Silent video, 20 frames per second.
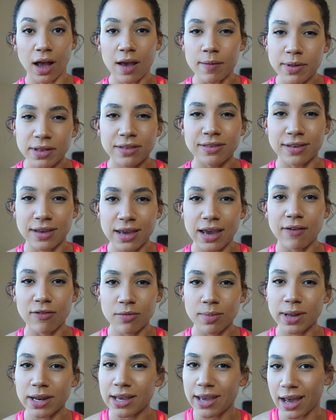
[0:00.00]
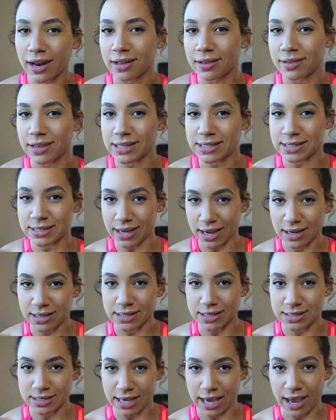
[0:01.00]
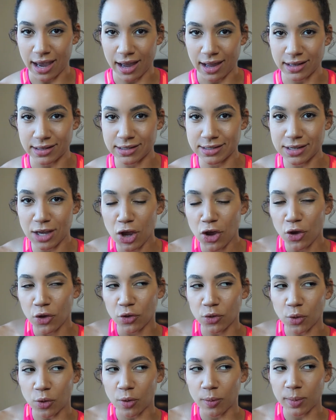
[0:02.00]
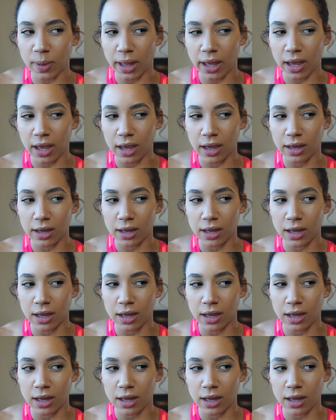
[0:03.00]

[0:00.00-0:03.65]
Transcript: I've been seeing everybody getting these DEXA scans, so I'm like,